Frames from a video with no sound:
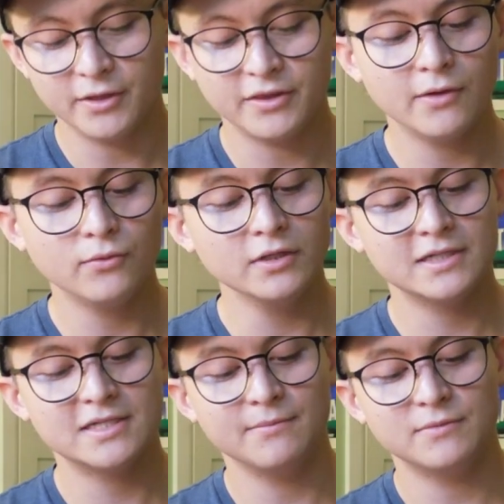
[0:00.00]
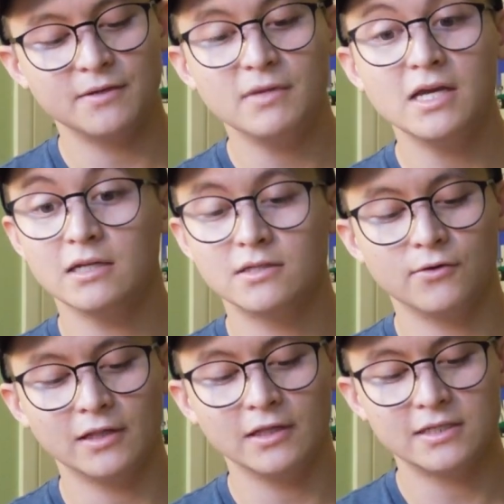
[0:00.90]
but they really seem to me
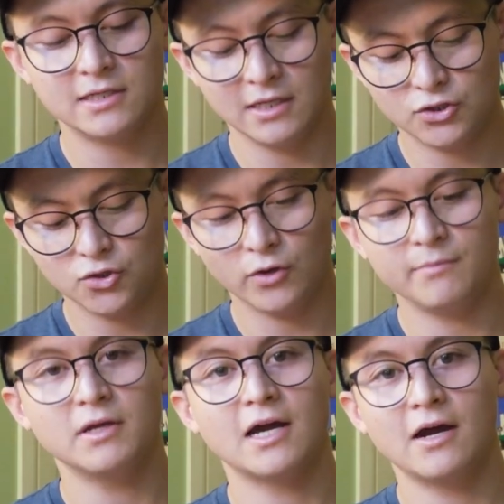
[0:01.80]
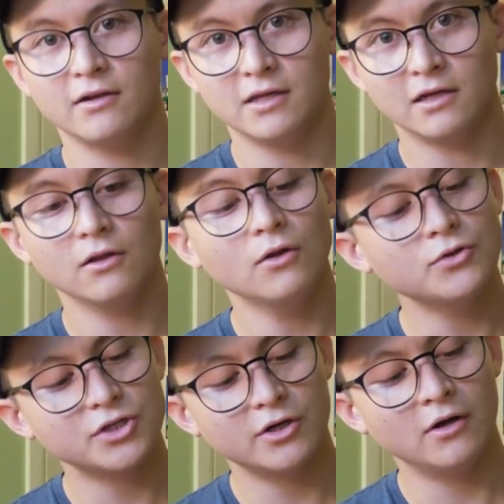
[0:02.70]
to at least enjoy being out of the
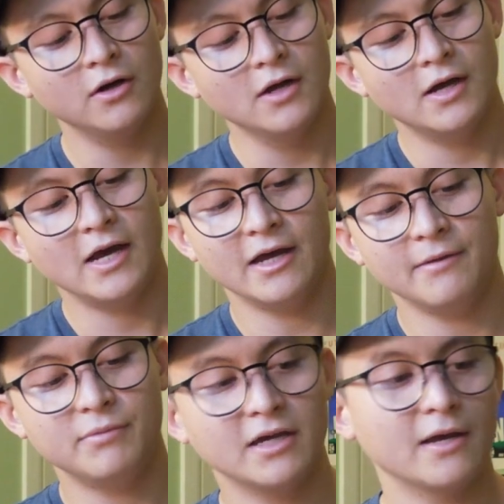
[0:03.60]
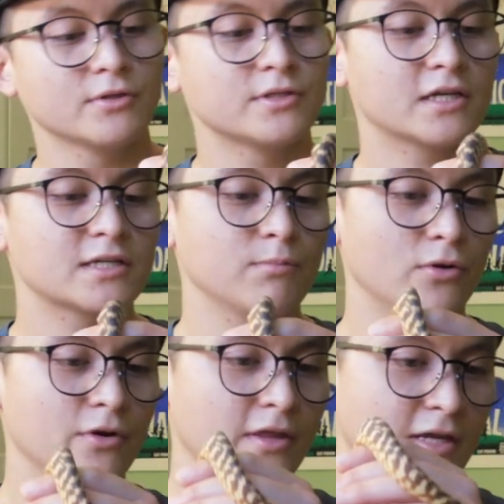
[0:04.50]
enclosure and being able to
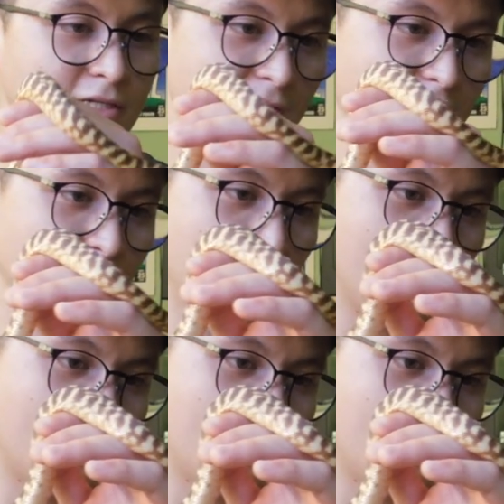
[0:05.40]
explore things like my